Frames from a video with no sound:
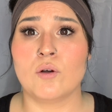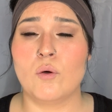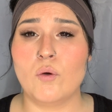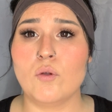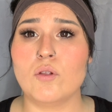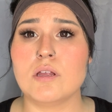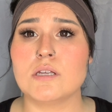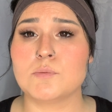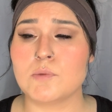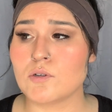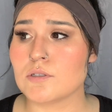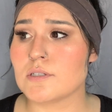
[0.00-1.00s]
Holy
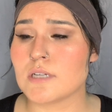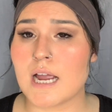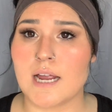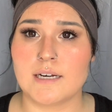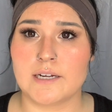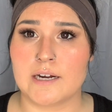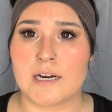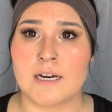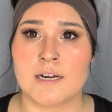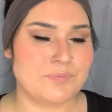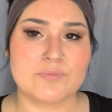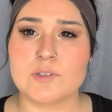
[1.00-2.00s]
smokes, it's hot in here.
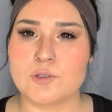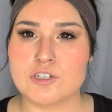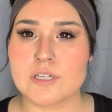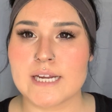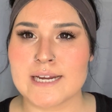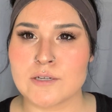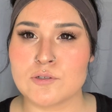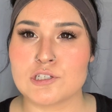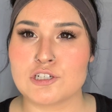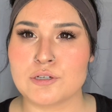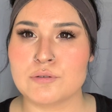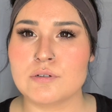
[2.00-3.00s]
Usually I
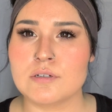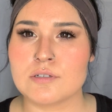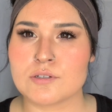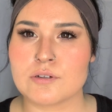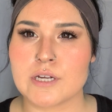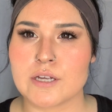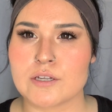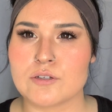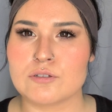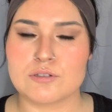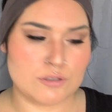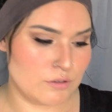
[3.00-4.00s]
use two, so I'll
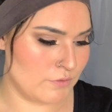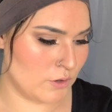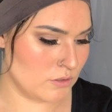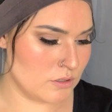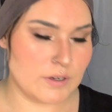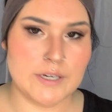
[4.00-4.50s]
use two phones.